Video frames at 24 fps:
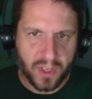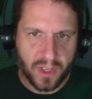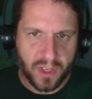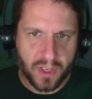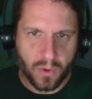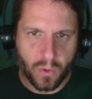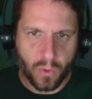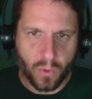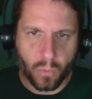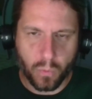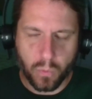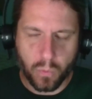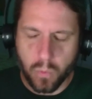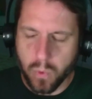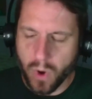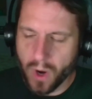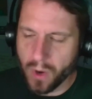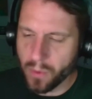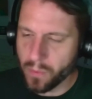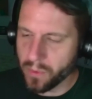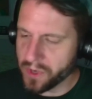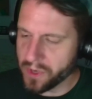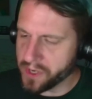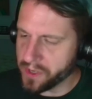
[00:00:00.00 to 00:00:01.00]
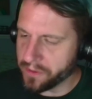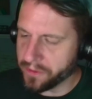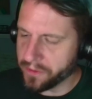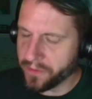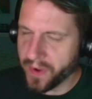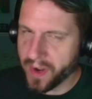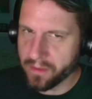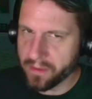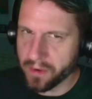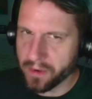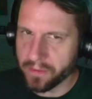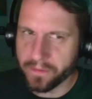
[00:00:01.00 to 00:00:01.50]
what were your
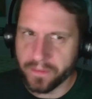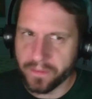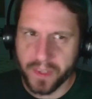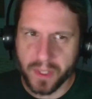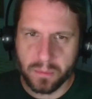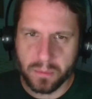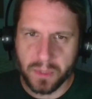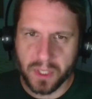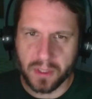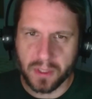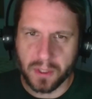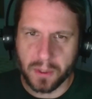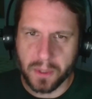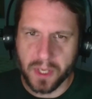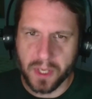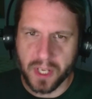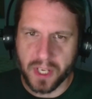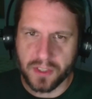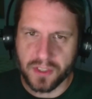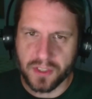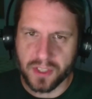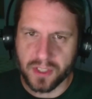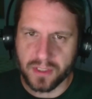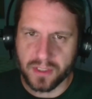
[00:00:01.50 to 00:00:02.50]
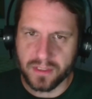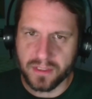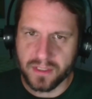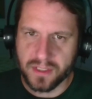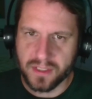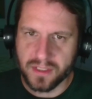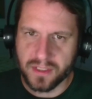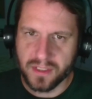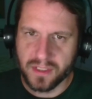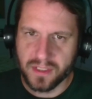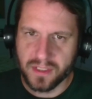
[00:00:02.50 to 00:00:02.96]
favorite filming locations?